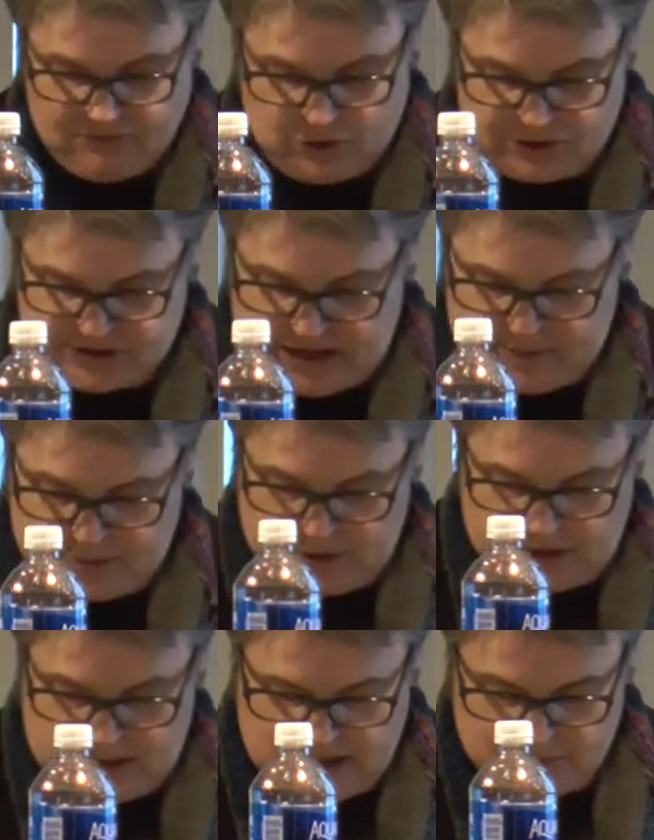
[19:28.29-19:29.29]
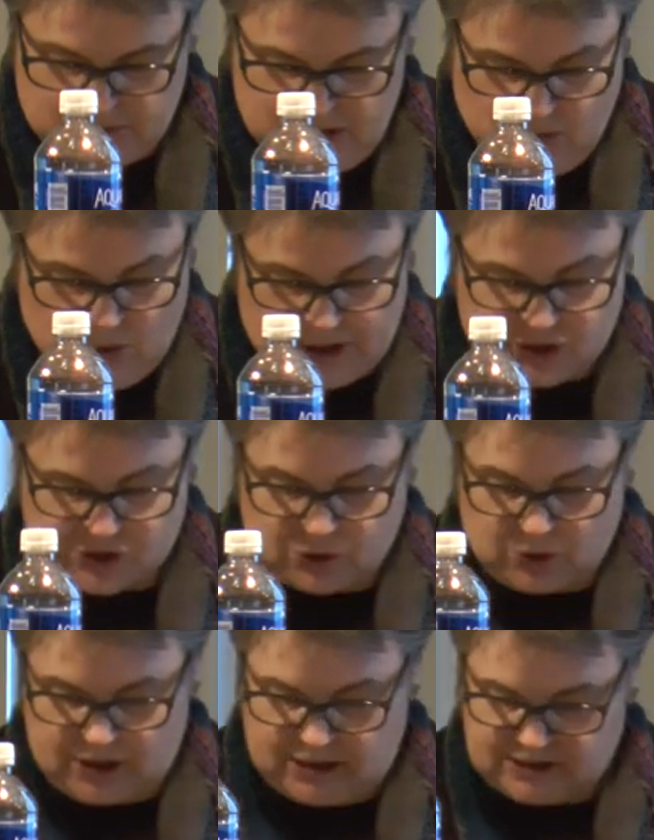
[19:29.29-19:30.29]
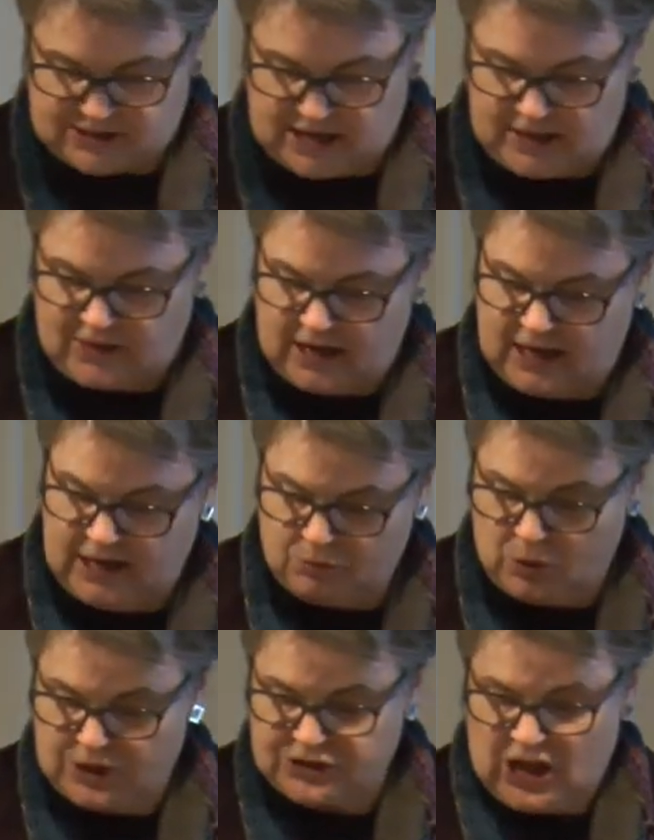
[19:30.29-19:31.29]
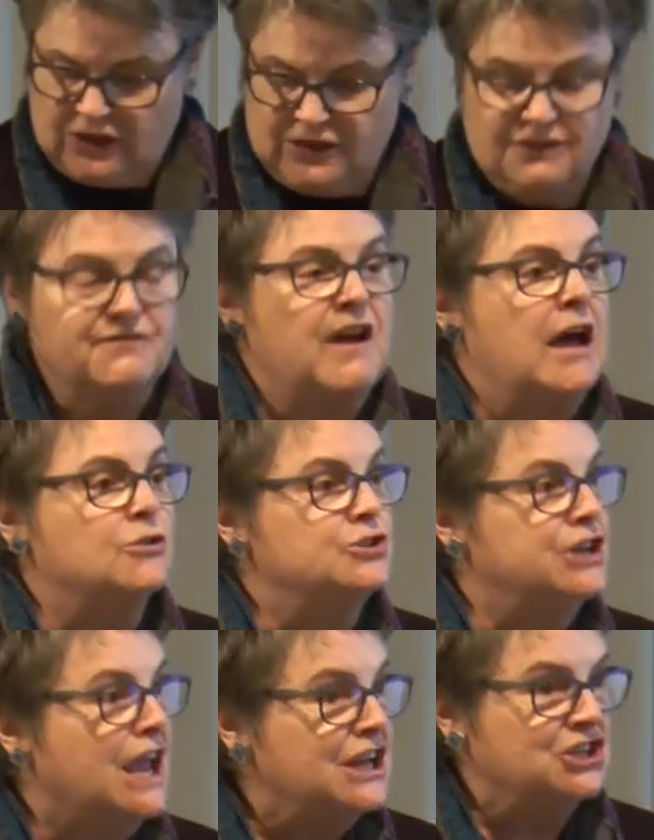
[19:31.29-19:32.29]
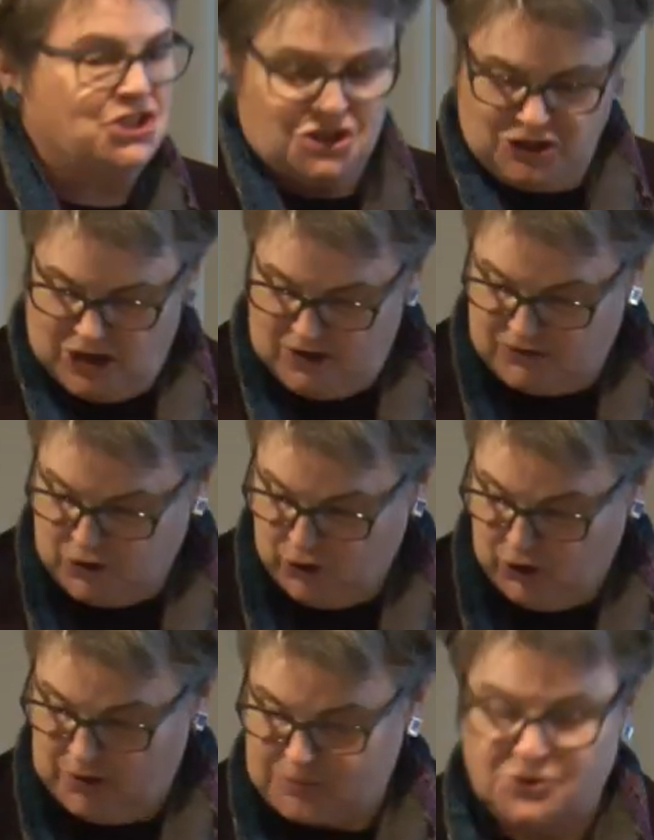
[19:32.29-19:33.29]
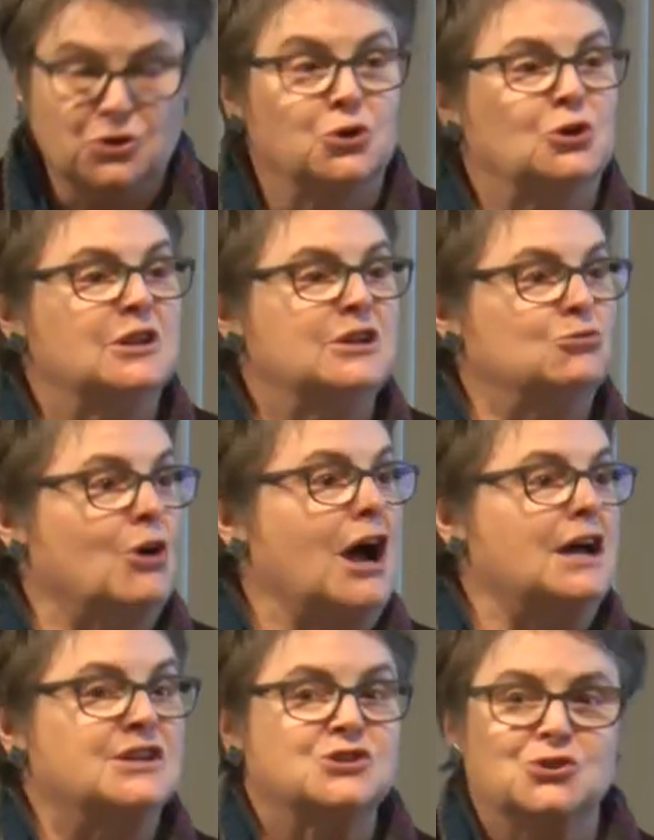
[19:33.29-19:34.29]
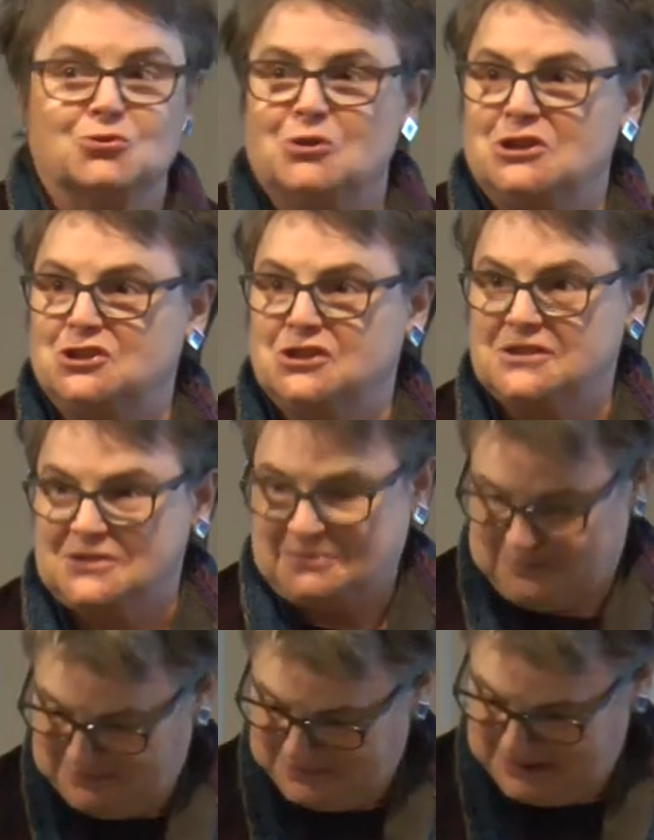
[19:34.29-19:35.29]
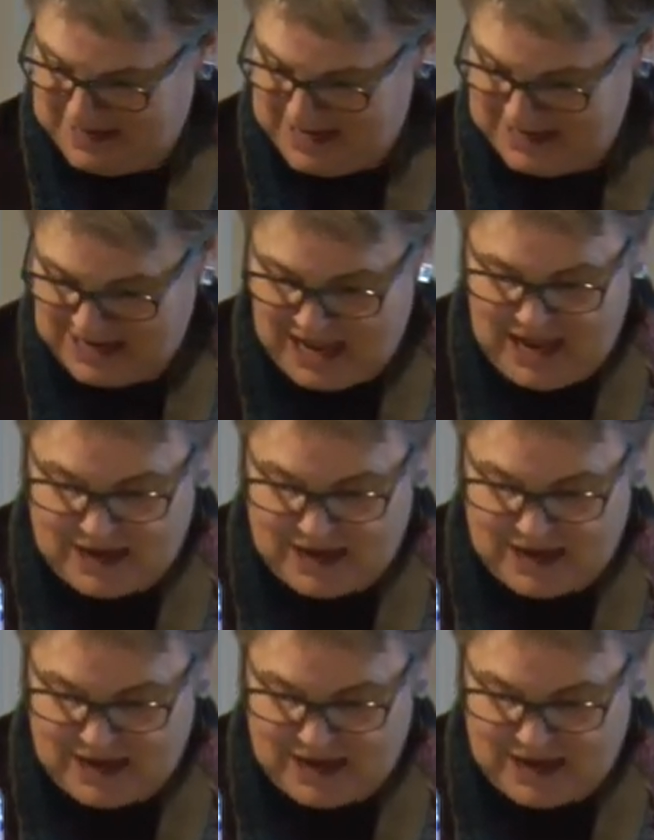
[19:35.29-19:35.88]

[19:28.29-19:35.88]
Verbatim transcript: For example, um, one historian has said that it was the foundation of Europe's early rise to riches. Okay.